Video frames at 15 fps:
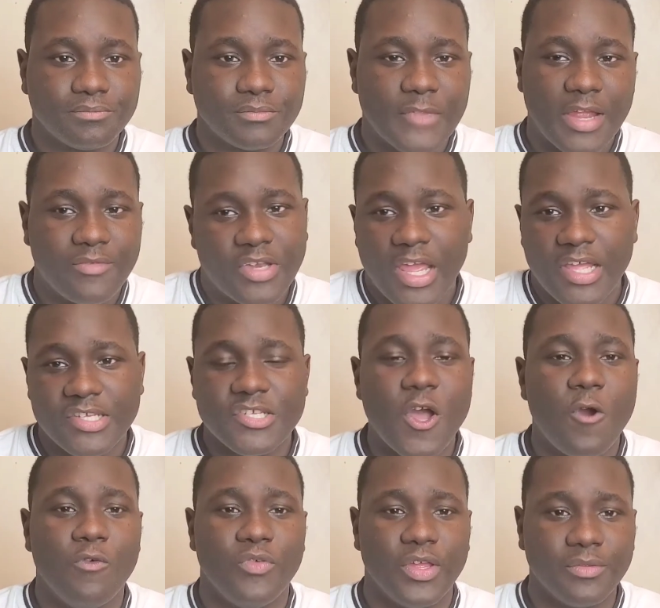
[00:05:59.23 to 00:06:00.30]
Everything is
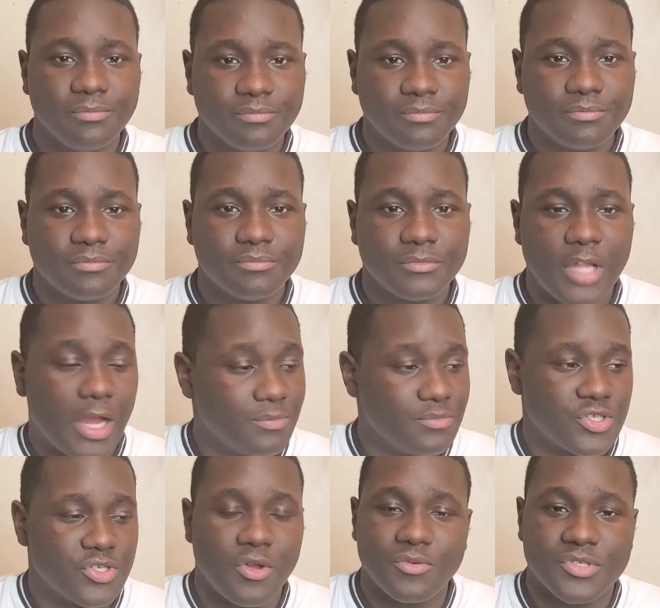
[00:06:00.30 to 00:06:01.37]
COVID. I'm
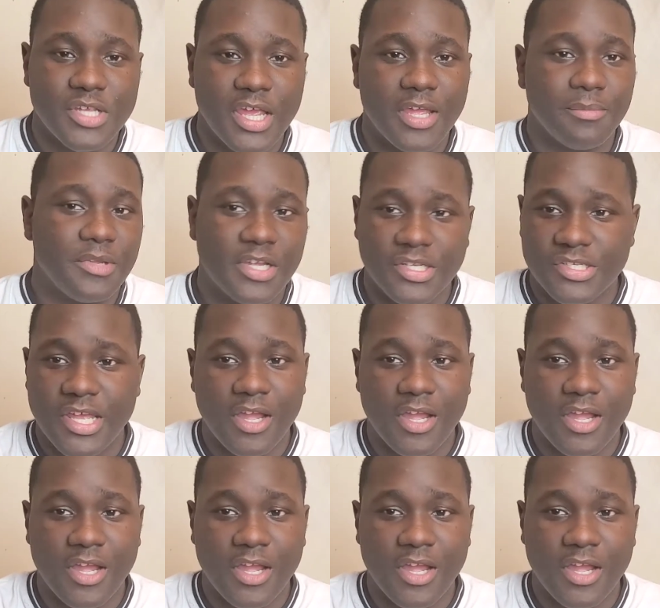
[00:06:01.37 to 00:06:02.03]
just gonna say it because they